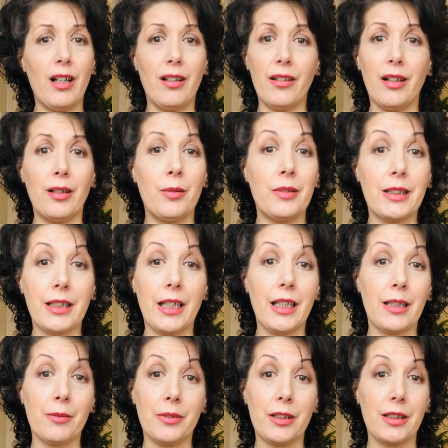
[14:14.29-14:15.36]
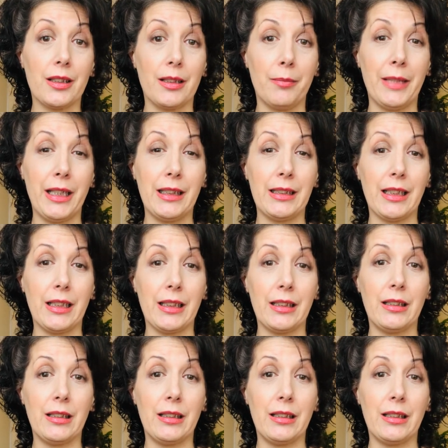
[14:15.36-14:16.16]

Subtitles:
that I was taking was just amazing.